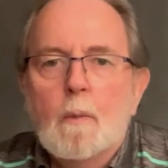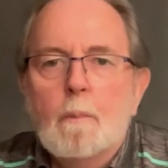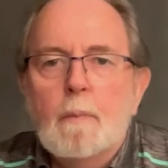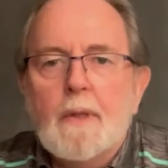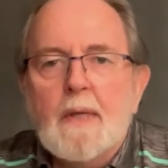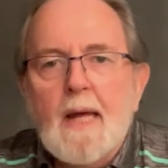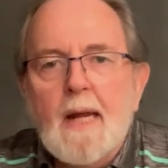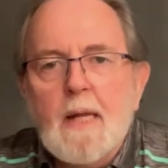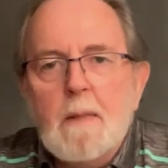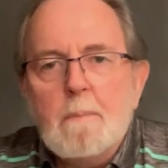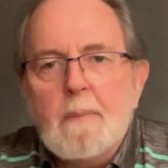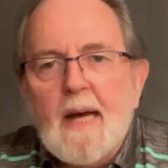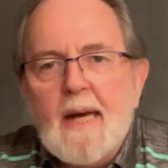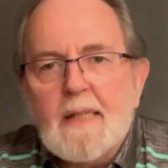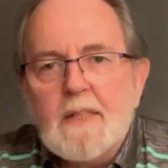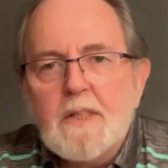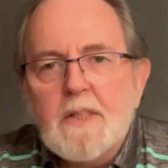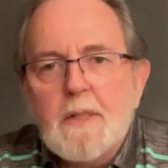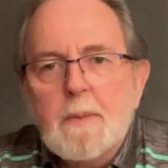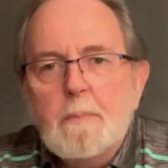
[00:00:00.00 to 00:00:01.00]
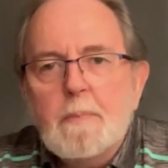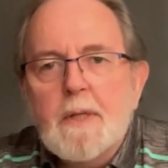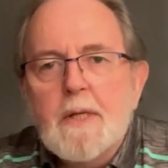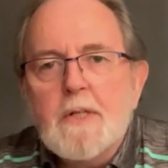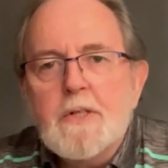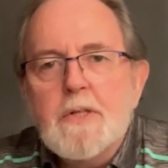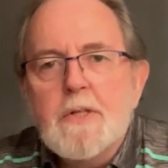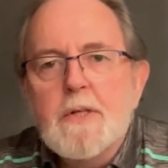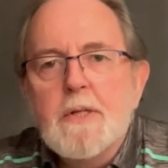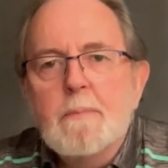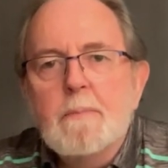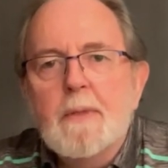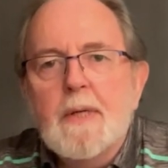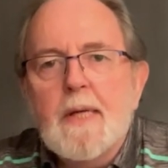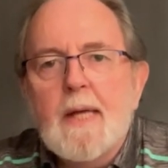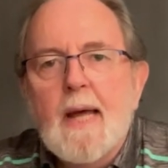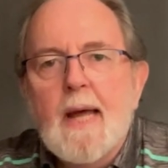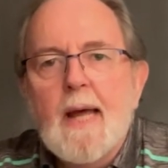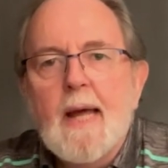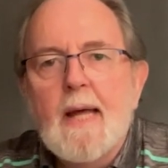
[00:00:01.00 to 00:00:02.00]
But getting back to the picture in my
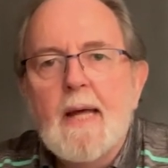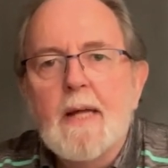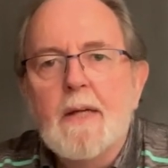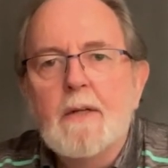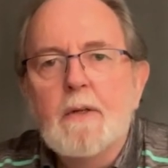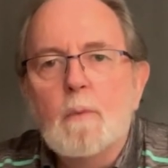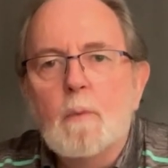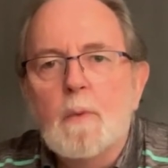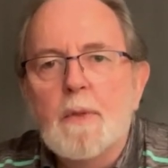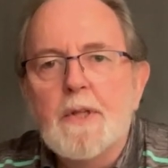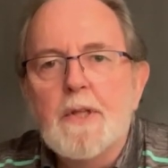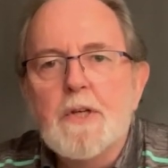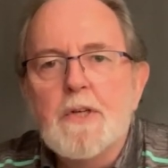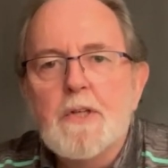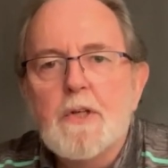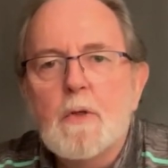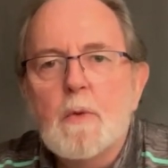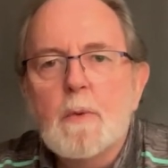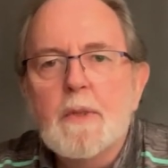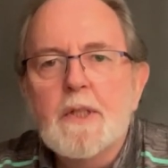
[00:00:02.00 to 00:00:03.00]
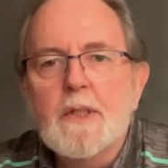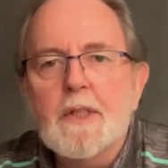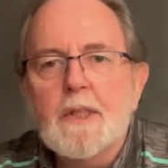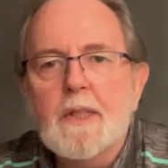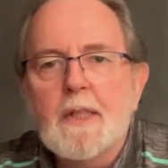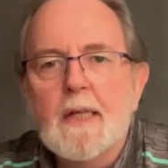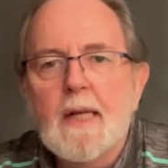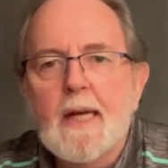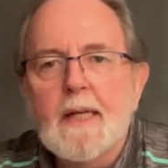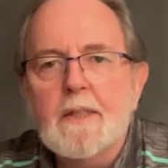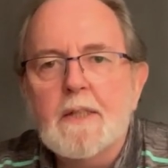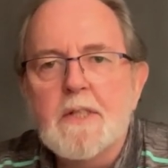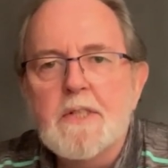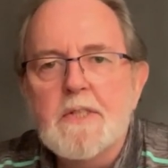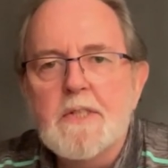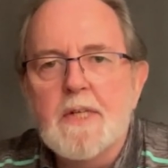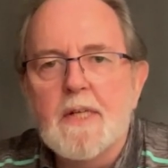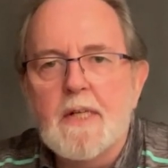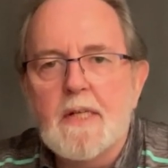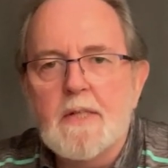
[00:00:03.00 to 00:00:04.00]
head with the two interconnected
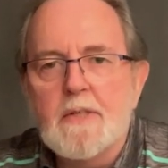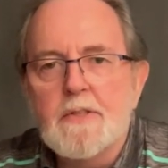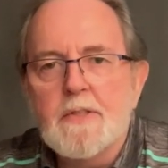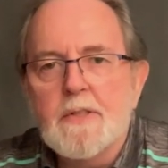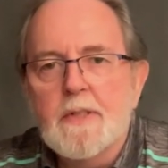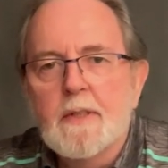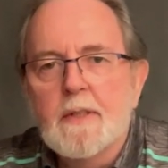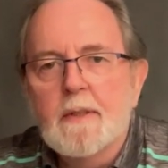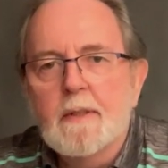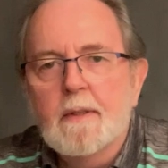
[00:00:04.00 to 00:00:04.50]
scenes,